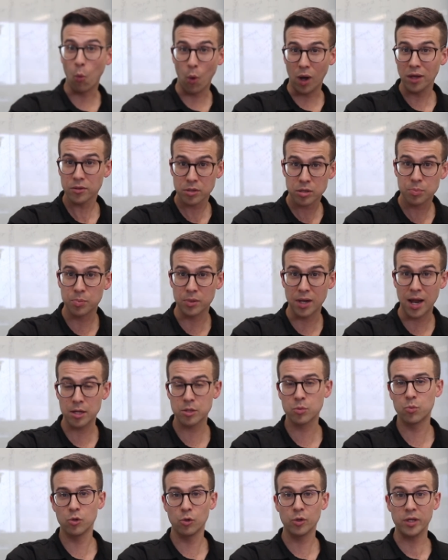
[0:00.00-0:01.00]
once, but
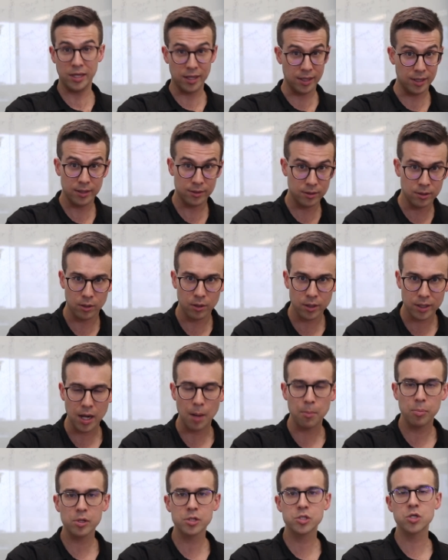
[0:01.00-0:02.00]
as we'll hear, a
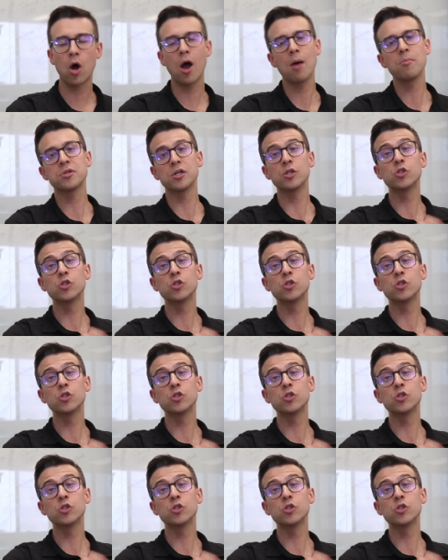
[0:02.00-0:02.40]
couple of times,